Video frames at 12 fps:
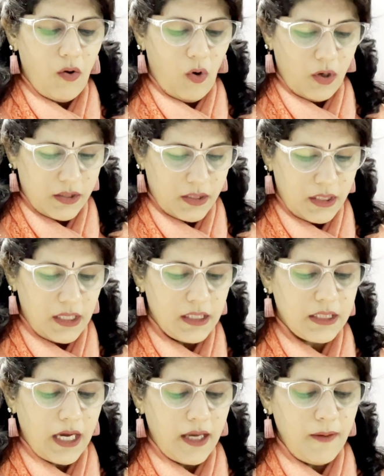
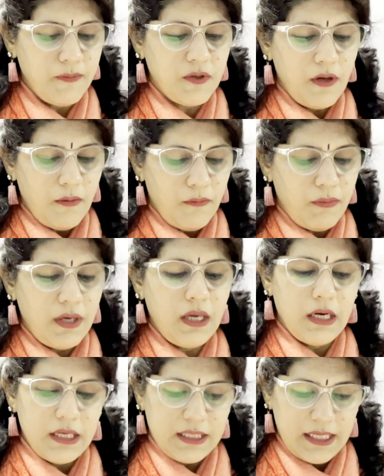Alternate types,
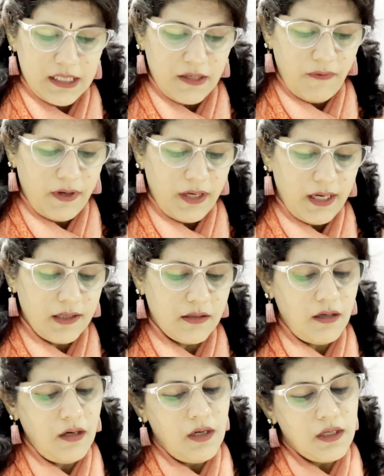B. Recessive
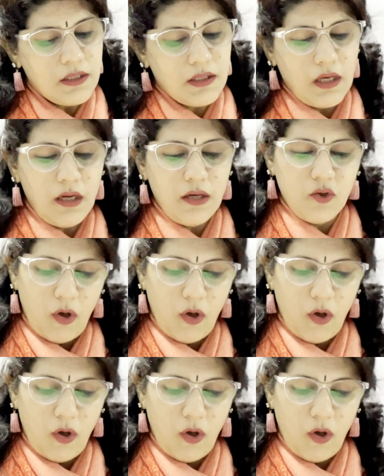character, C.